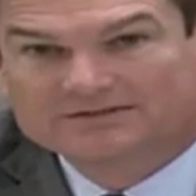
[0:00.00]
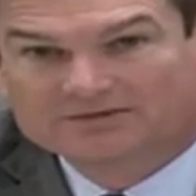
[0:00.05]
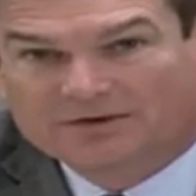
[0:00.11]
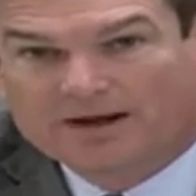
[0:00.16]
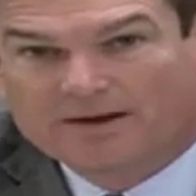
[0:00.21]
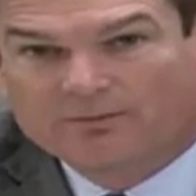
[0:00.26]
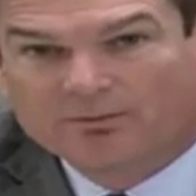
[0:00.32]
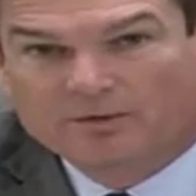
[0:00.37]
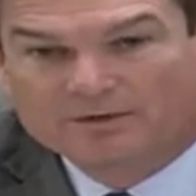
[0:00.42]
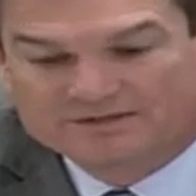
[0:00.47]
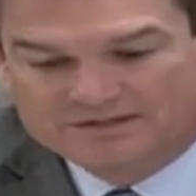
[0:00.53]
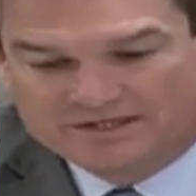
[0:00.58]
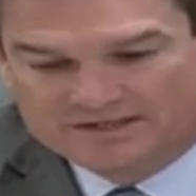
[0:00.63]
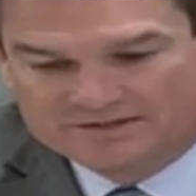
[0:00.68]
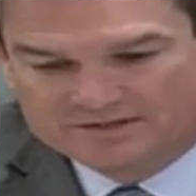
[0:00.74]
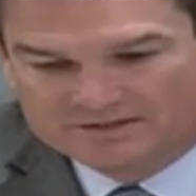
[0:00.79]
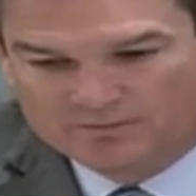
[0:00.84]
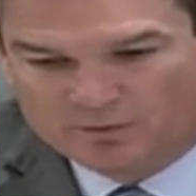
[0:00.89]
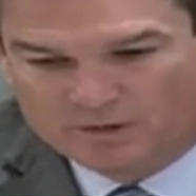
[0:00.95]
So I
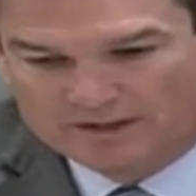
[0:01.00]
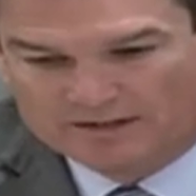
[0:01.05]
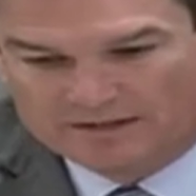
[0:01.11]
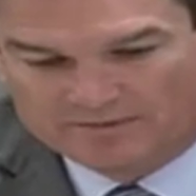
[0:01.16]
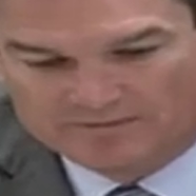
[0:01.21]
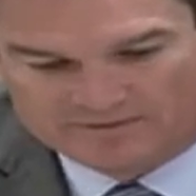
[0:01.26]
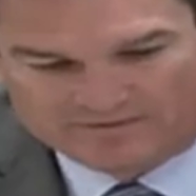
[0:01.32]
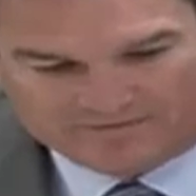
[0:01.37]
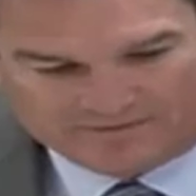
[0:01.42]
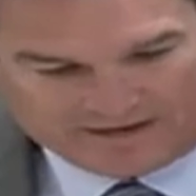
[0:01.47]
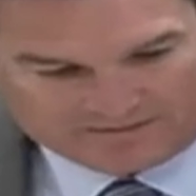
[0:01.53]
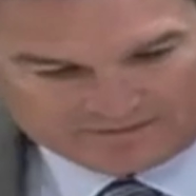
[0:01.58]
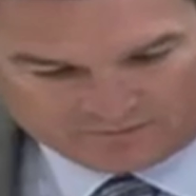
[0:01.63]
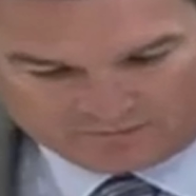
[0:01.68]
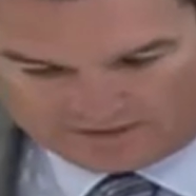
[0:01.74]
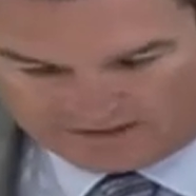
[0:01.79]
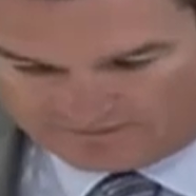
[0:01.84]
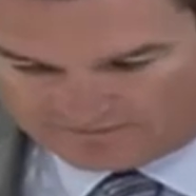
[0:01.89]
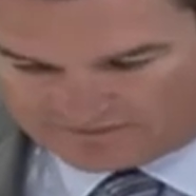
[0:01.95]
appreciate you bringing up the fact
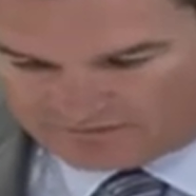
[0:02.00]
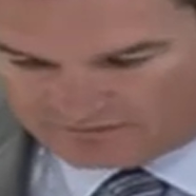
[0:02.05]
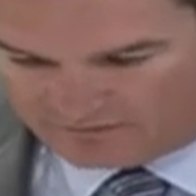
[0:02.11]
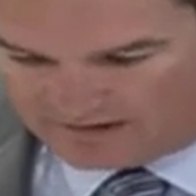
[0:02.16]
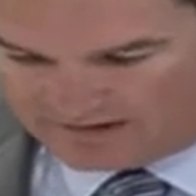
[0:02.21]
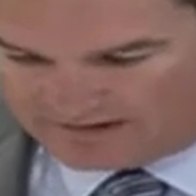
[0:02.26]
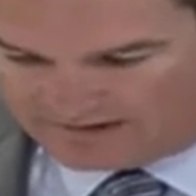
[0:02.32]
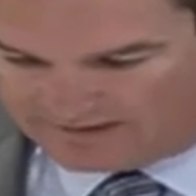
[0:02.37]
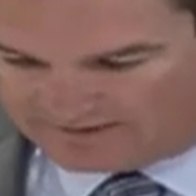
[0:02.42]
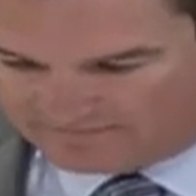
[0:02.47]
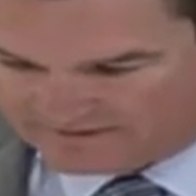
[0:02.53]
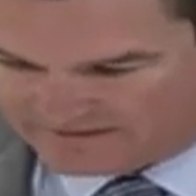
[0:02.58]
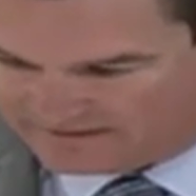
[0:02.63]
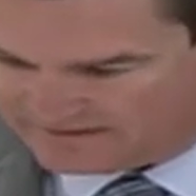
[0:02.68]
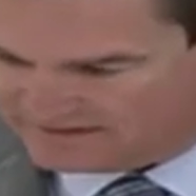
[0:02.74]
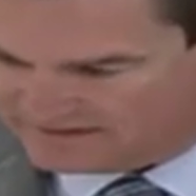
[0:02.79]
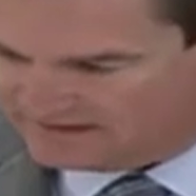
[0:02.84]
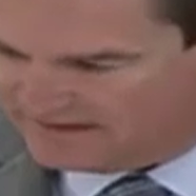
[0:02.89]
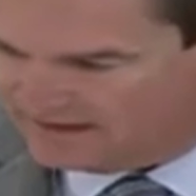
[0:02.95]
that we have the trade
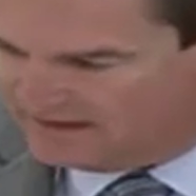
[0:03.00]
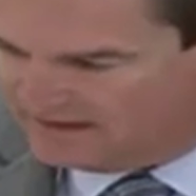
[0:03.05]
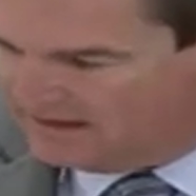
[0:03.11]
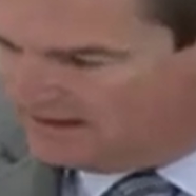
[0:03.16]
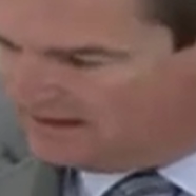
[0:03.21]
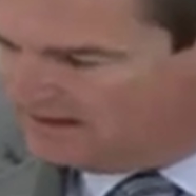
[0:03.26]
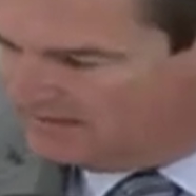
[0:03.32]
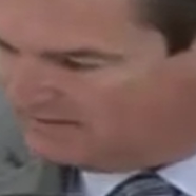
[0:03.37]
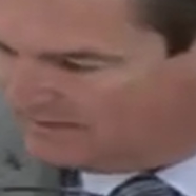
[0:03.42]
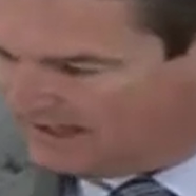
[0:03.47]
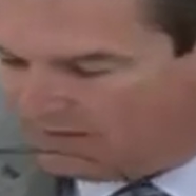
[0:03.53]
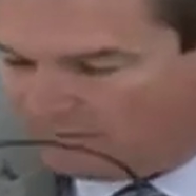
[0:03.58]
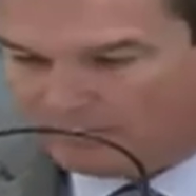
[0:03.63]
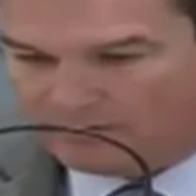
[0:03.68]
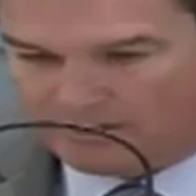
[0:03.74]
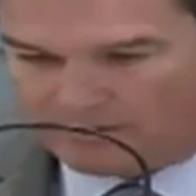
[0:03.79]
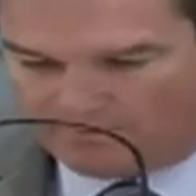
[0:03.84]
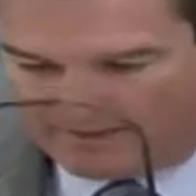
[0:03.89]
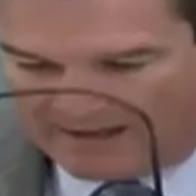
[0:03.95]
deficits. But I
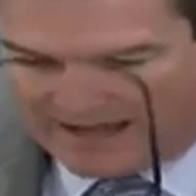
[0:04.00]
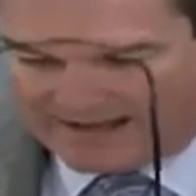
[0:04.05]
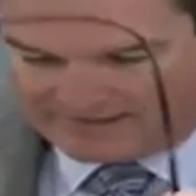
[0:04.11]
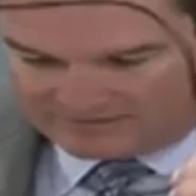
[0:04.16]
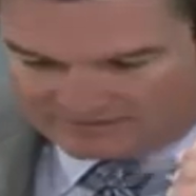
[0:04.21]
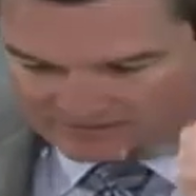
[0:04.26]
want to go back